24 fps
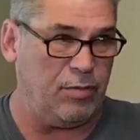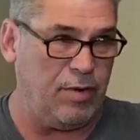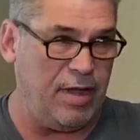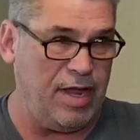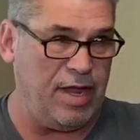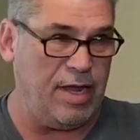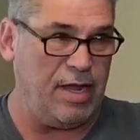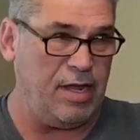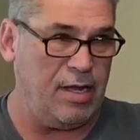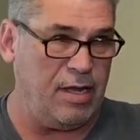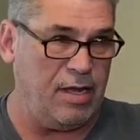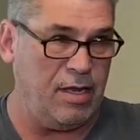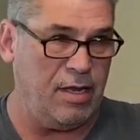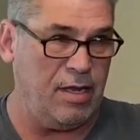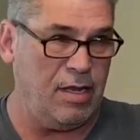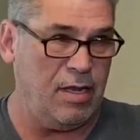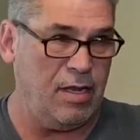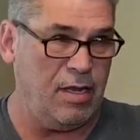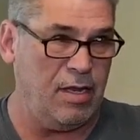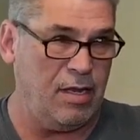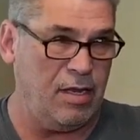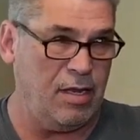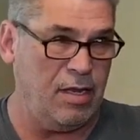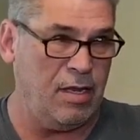way.
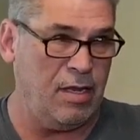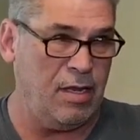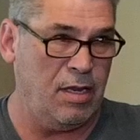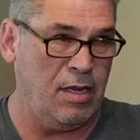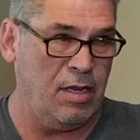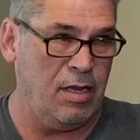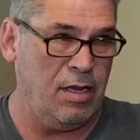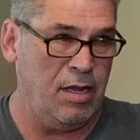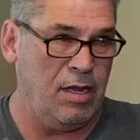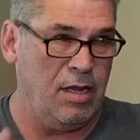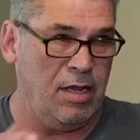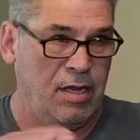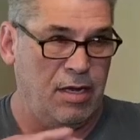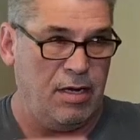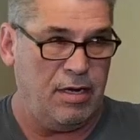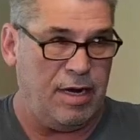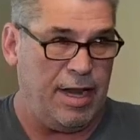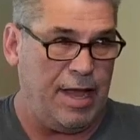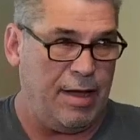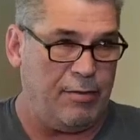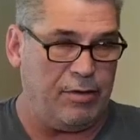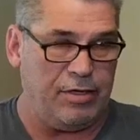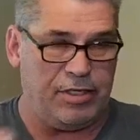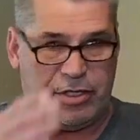
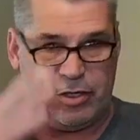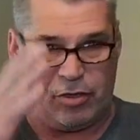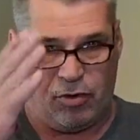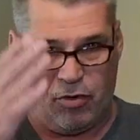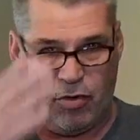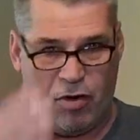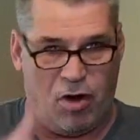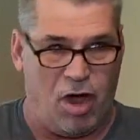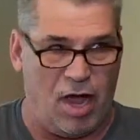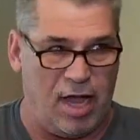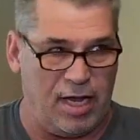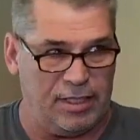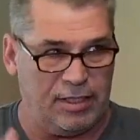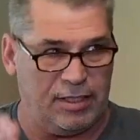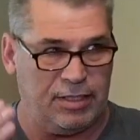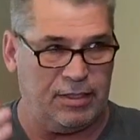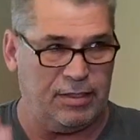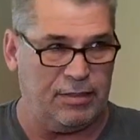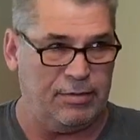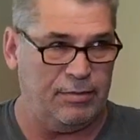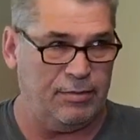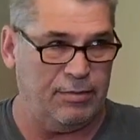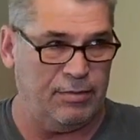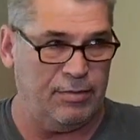Now it's a cross.